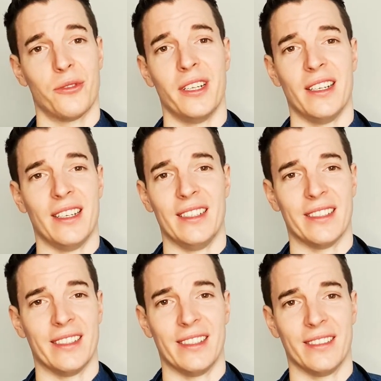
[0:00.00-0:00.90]
really
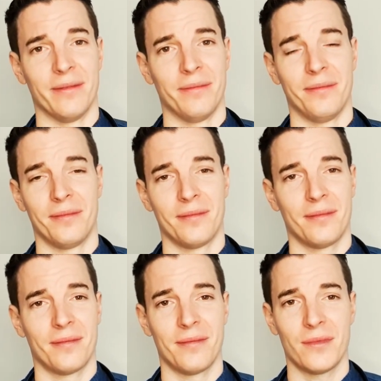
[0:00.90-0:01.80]
easy.
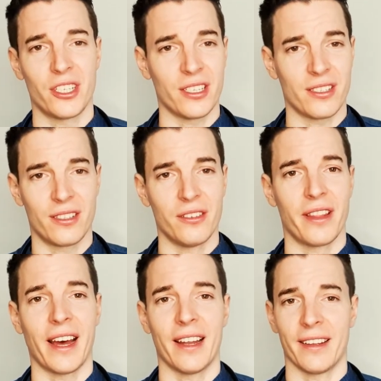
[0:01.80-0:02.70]
Just do
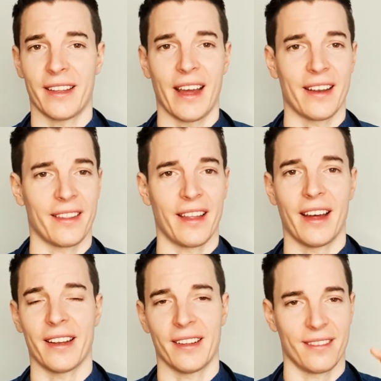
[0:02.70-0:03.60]
that and that and
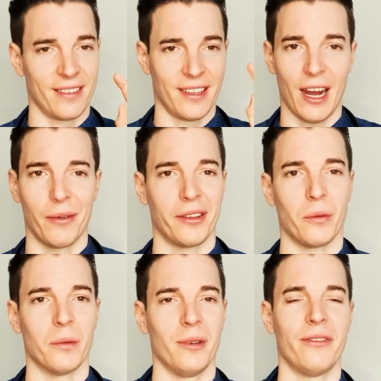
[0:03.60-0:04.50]
that, and everything
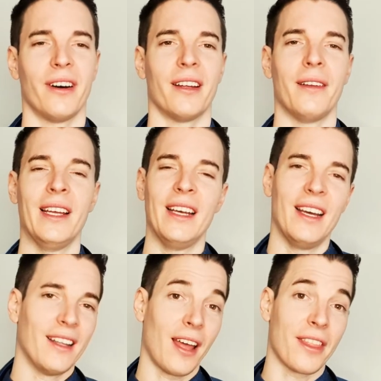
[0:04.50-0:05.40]
will be fine.
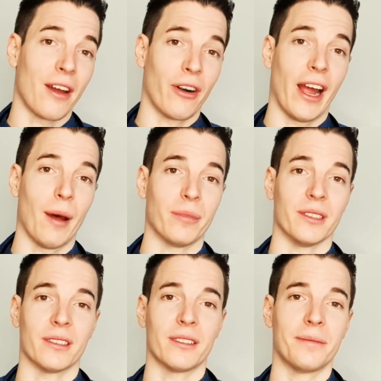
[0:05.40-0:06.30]
That never
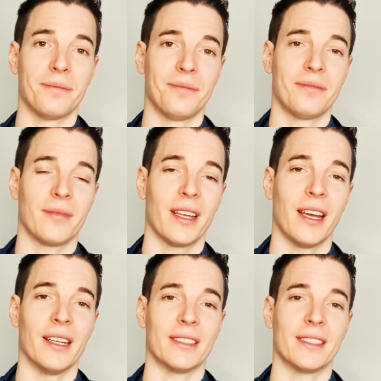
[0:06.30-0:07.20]
happens.
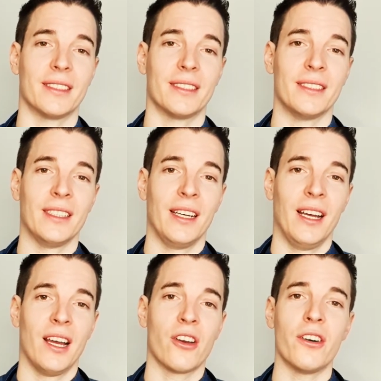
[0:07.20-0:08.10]
It's
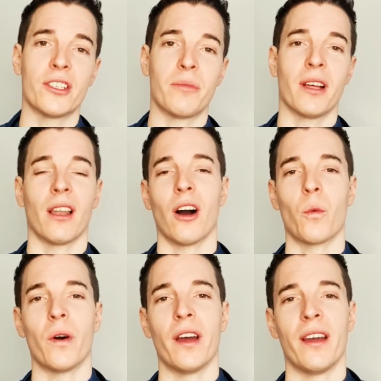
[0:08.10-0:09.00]
going to be a
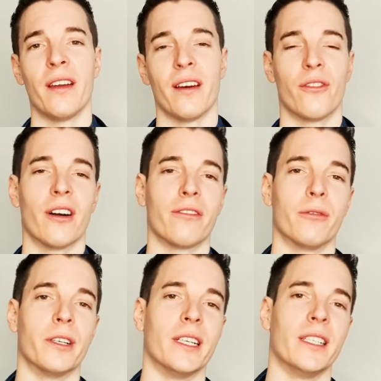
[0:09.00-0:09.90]
long way, a rough
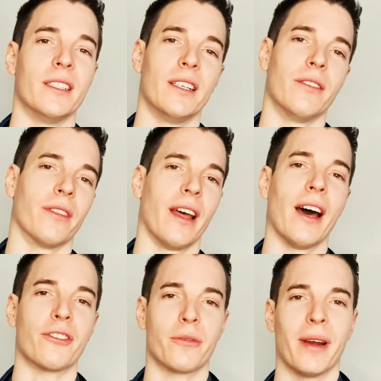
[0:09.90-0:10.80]
way, even
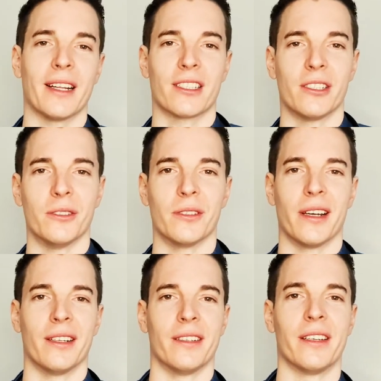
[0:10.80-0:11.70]
after med school,
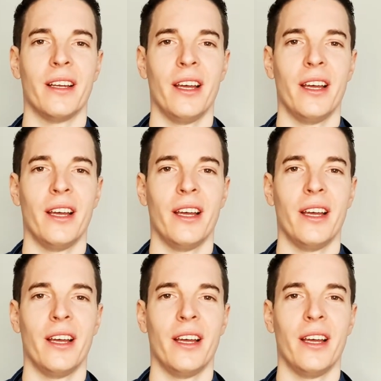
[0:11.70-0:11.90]
and